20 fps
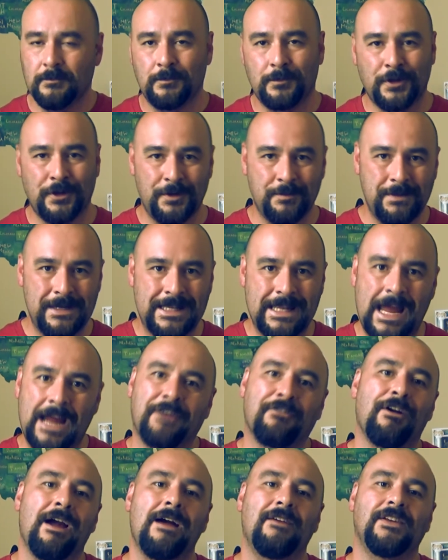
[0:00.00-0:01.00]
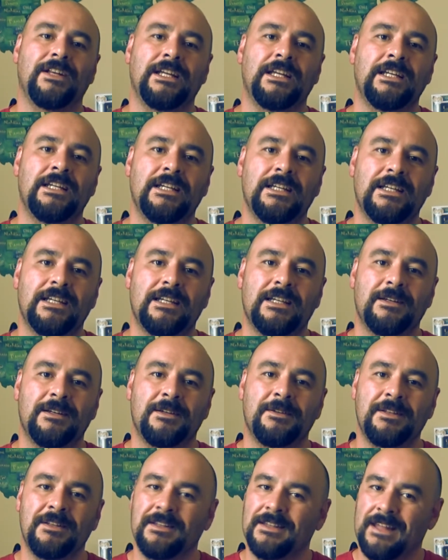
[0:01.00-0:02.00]
We're going to beat that gravity.
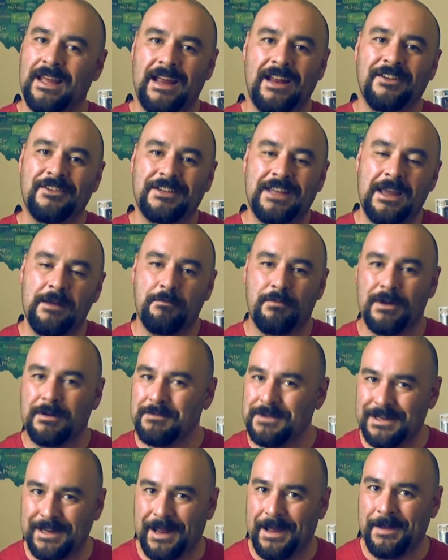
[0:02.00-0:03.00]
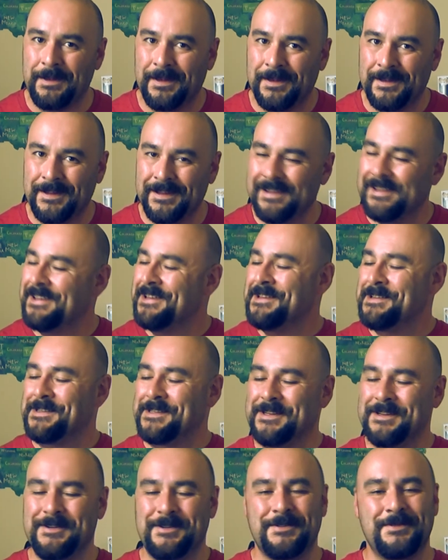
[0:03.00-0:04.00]
The haters can't bring me down.
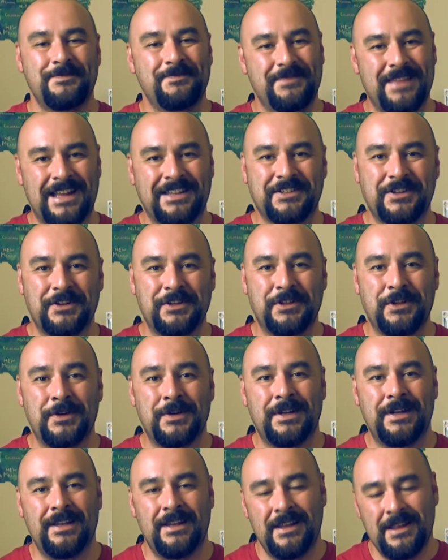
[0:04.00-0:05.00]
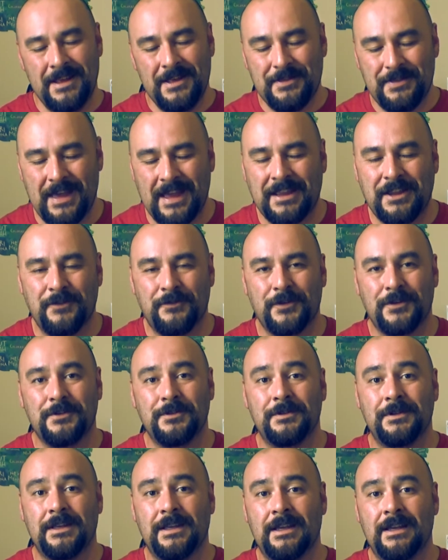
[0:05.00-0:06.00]
So that's going to do it. Thank you for
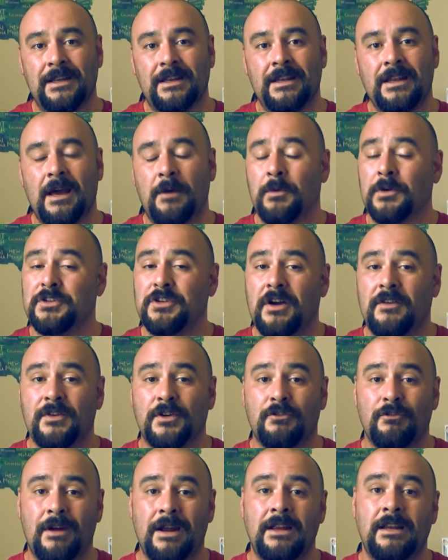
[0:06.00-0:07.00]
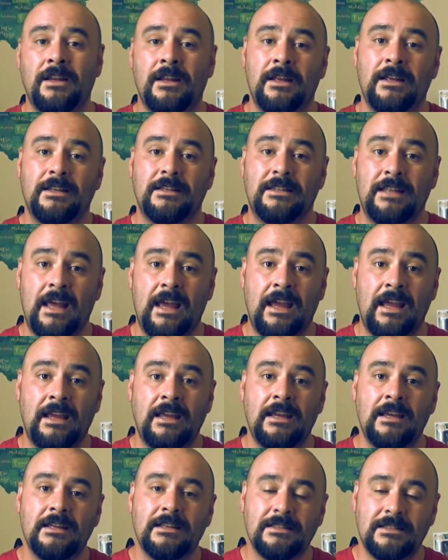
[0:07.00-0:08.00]
tuning in. I want y'all have a great
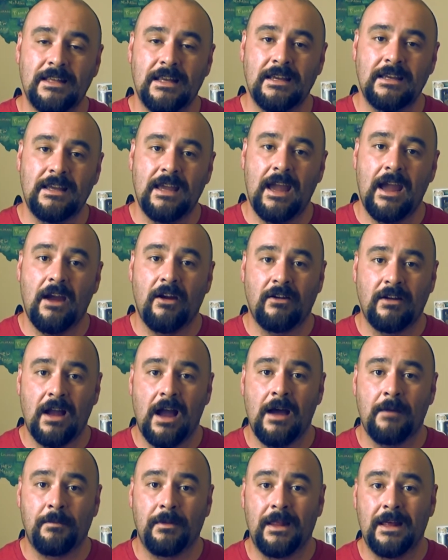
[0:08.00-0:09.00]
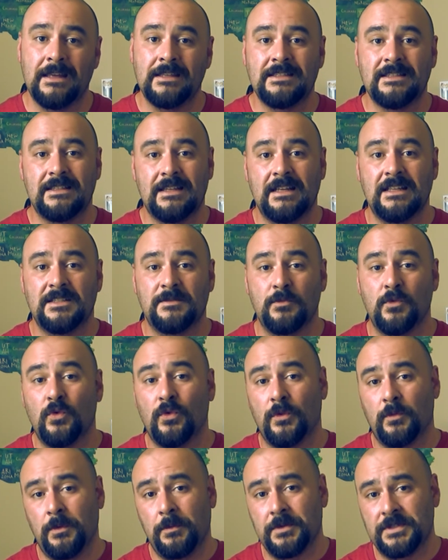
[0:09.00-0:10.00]
day. Take care. God bless. Stay
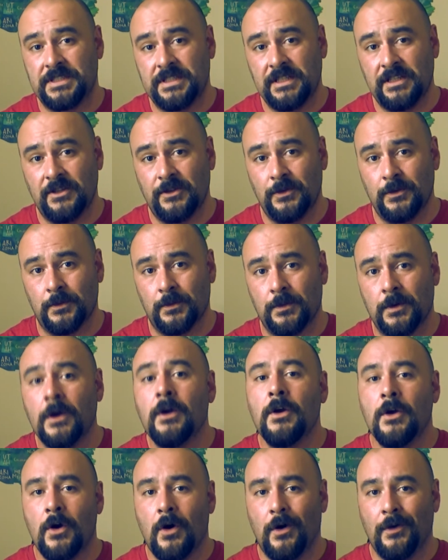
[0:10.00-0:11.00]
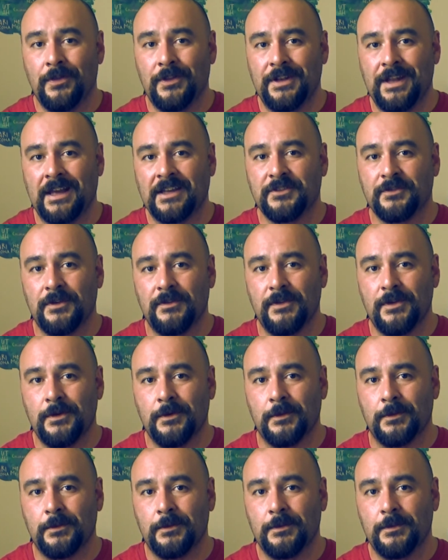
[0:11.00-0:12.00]
smooth. And we will see you on the next
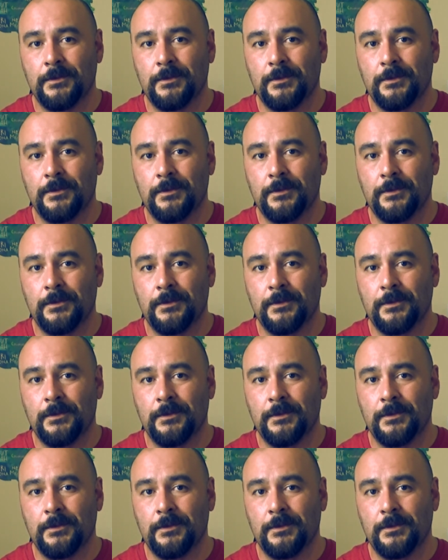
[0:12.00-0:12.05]
review.